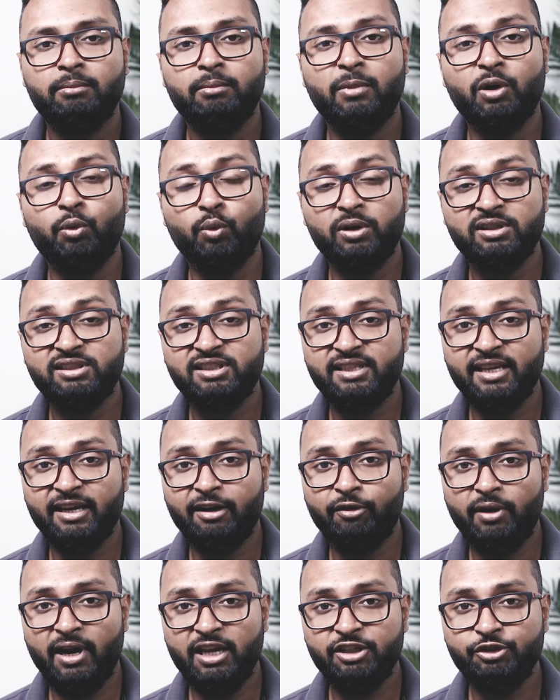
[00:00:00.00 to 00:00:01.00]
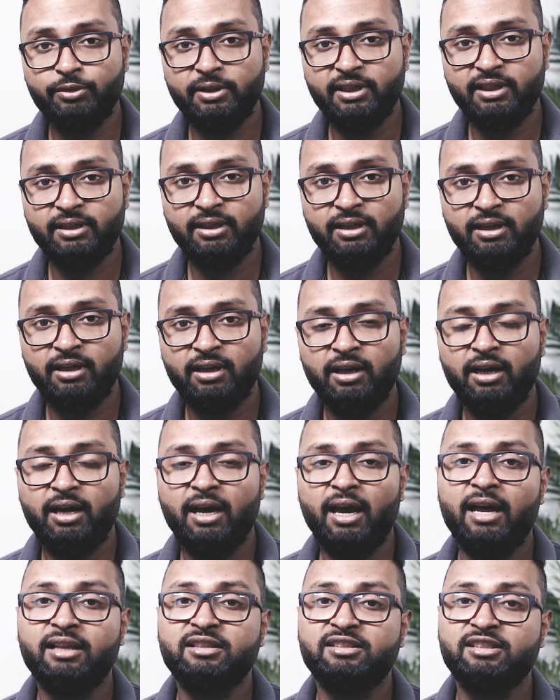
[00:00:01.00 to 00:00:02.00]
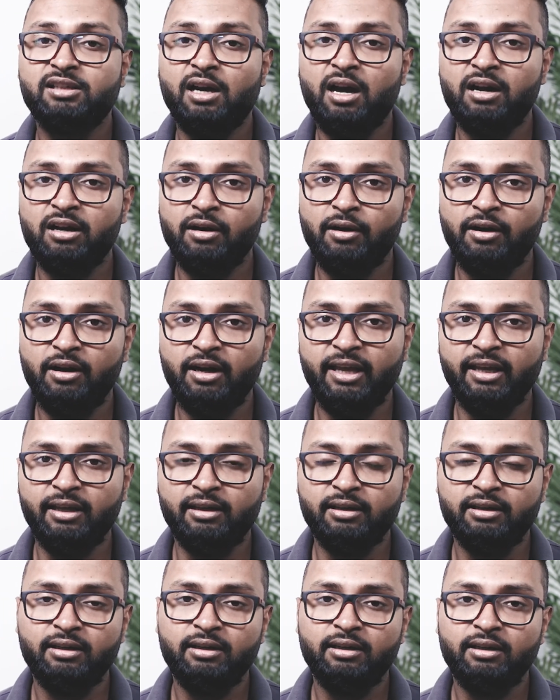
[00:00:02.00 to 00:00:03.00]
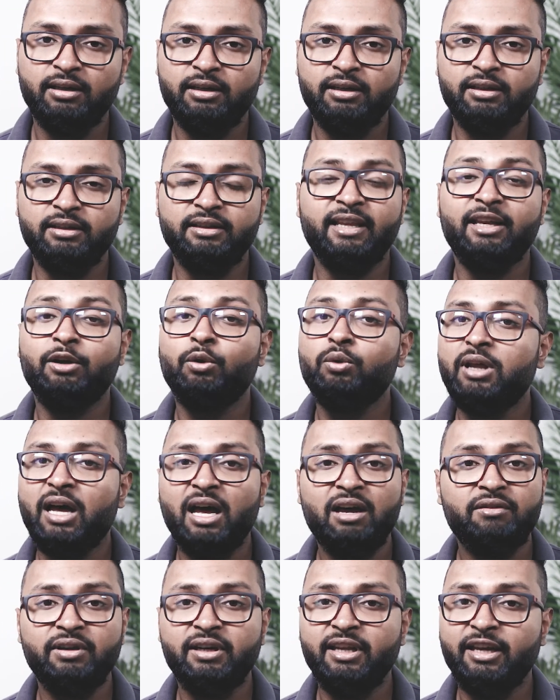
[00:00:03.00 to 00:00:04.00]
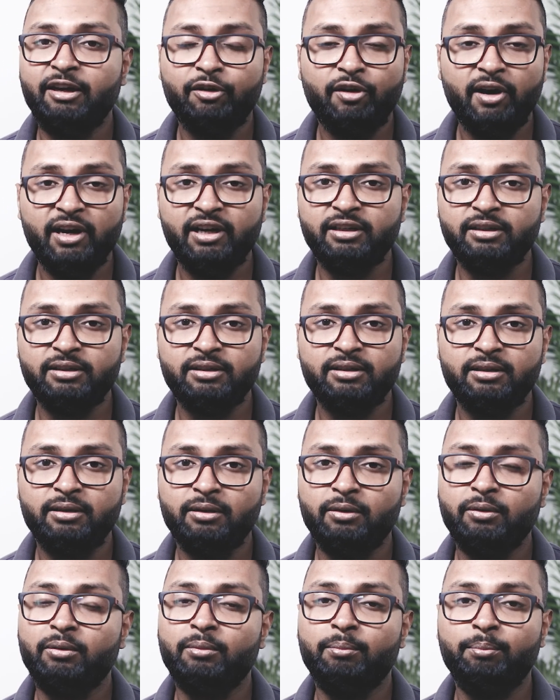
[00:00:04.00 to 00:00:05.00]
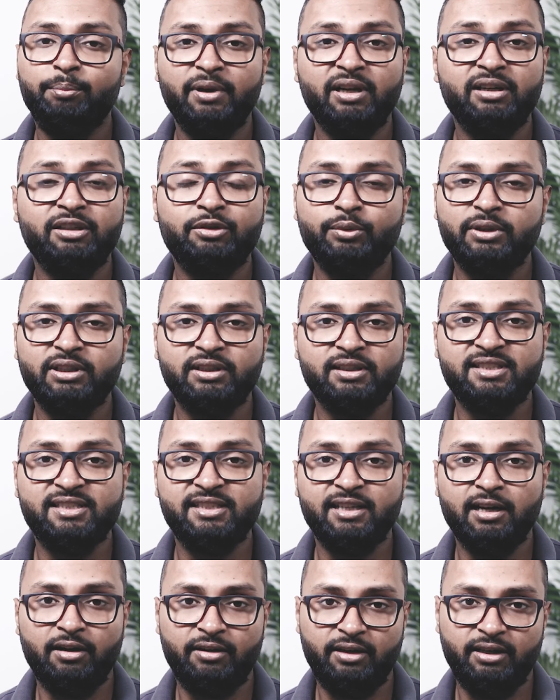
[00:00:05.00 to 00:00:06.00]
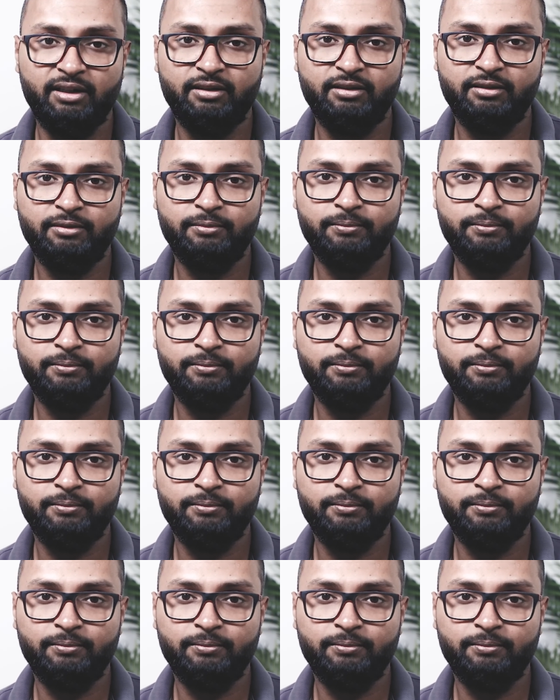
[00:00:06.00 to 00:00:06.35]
But once they graduate and start earning, they don't have any credit built with the CRA.